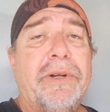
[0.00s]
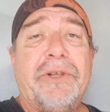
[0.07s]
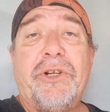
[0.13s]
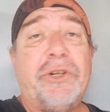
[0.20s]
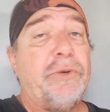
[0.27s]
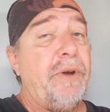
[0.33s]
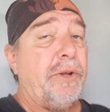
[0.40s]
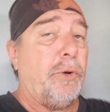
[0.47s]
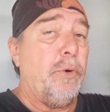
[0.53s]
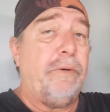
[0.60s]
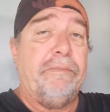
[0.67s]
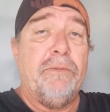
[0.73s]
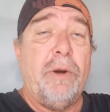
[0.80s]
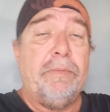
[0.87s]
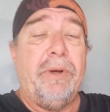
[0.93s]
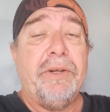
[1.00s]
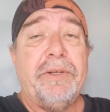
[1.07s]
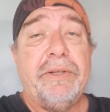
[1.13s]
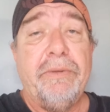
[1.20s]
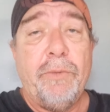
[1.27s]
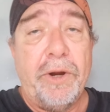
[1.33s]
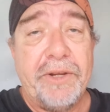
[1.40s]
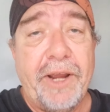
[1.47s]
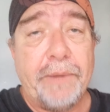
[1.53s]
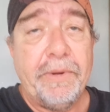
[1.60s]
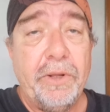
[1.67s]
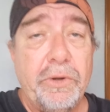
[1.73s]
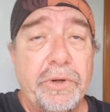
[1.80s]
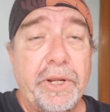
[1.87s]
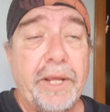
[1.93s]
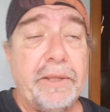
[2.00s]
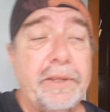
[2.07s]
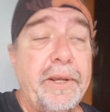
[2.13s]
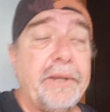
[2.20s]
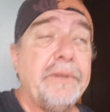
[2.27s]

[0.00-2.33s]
It's just around the corner from my place. It won't take me long to get there.